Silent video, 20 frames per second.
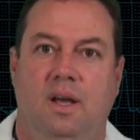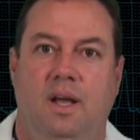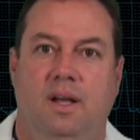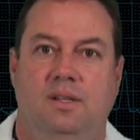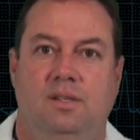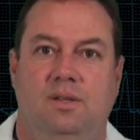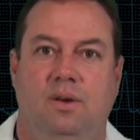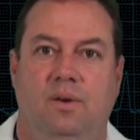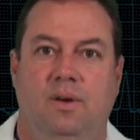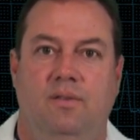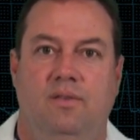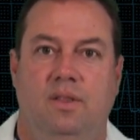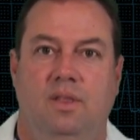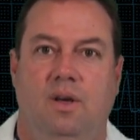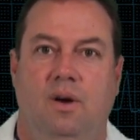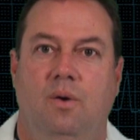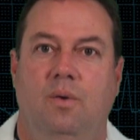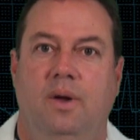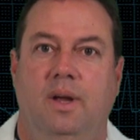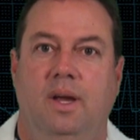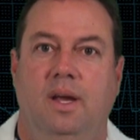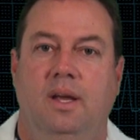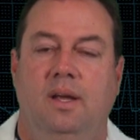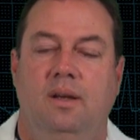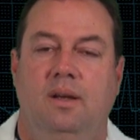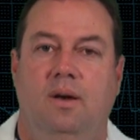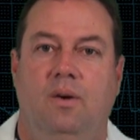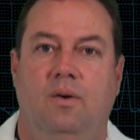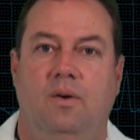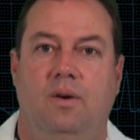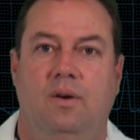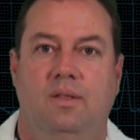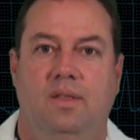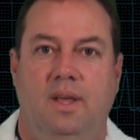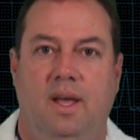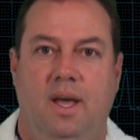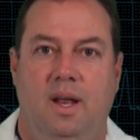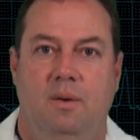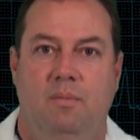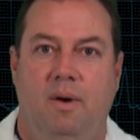And so even though we ordered
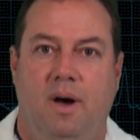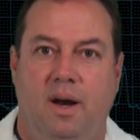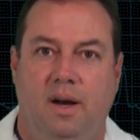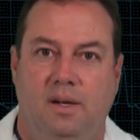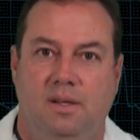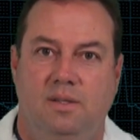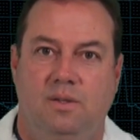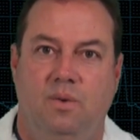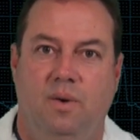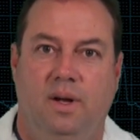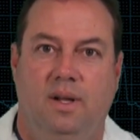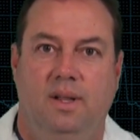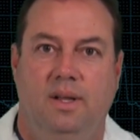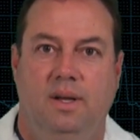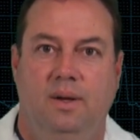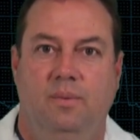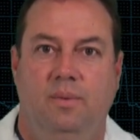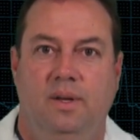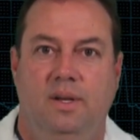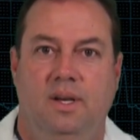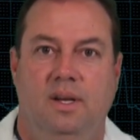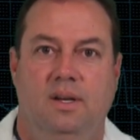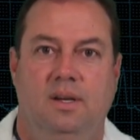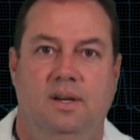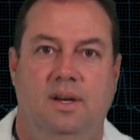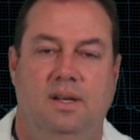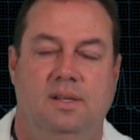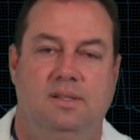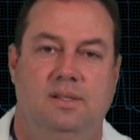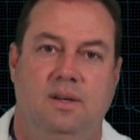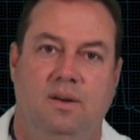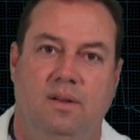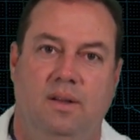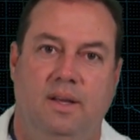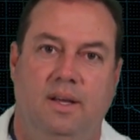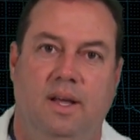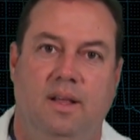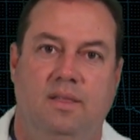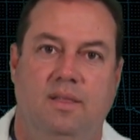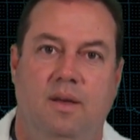the antibiotics quickly, we didn't
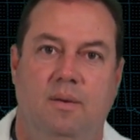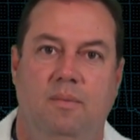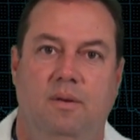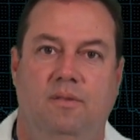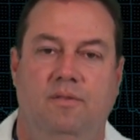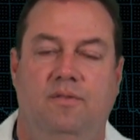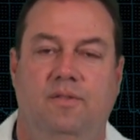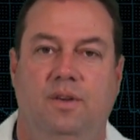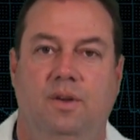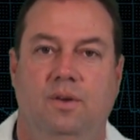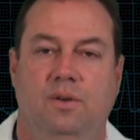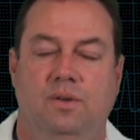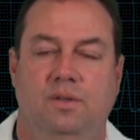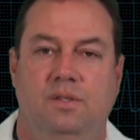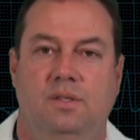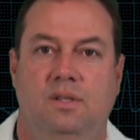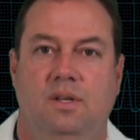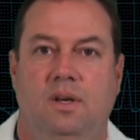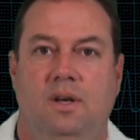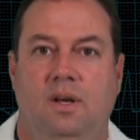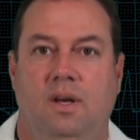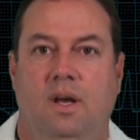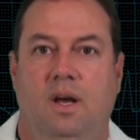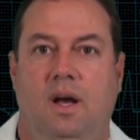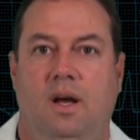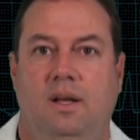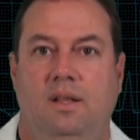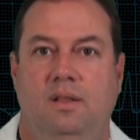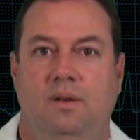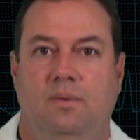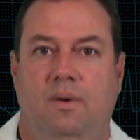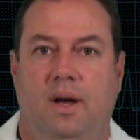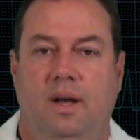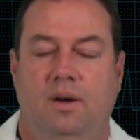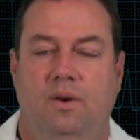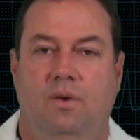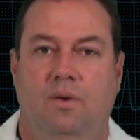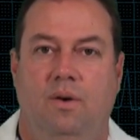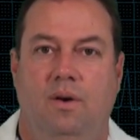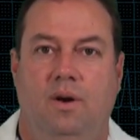necessarily get them infused uh, in the
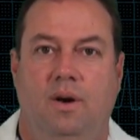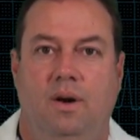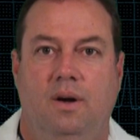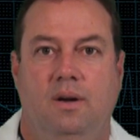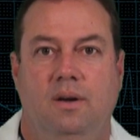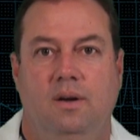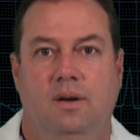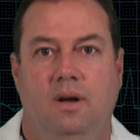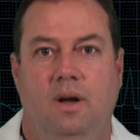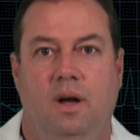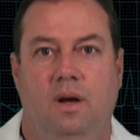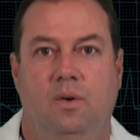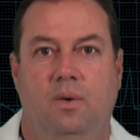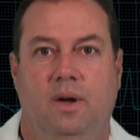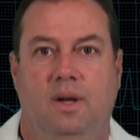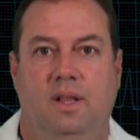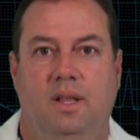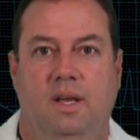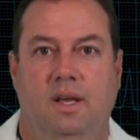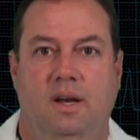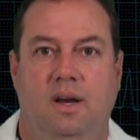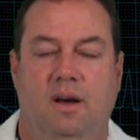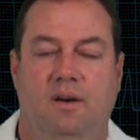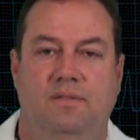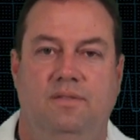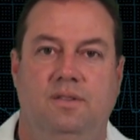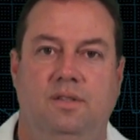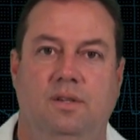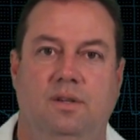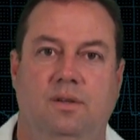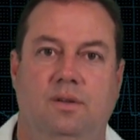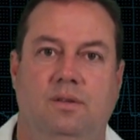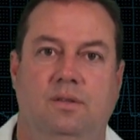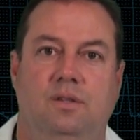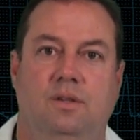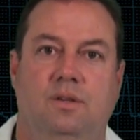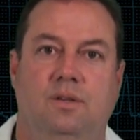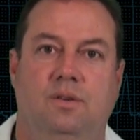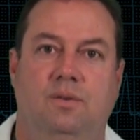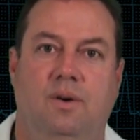right order uh, quickly enough to,
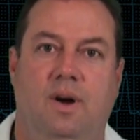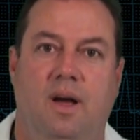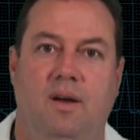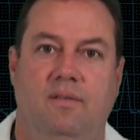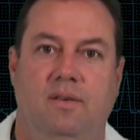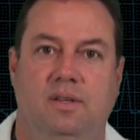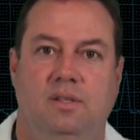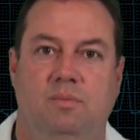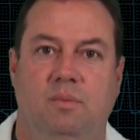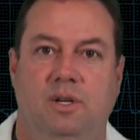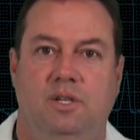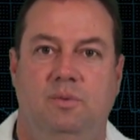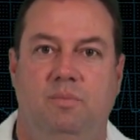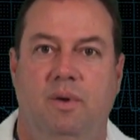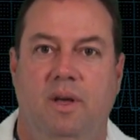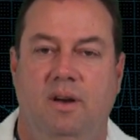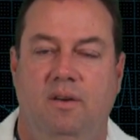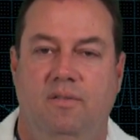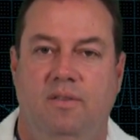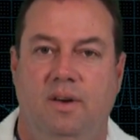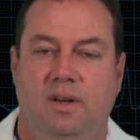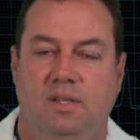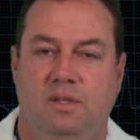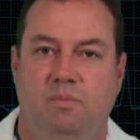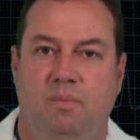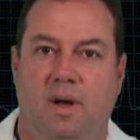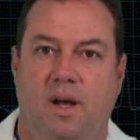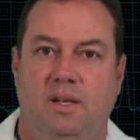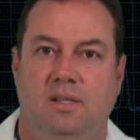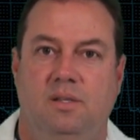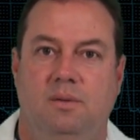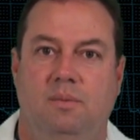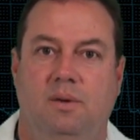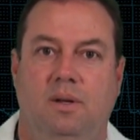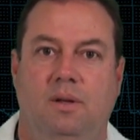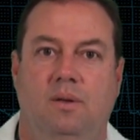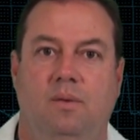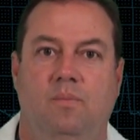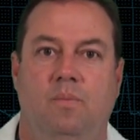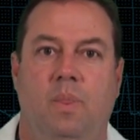to derive as much benefit as
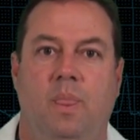possible.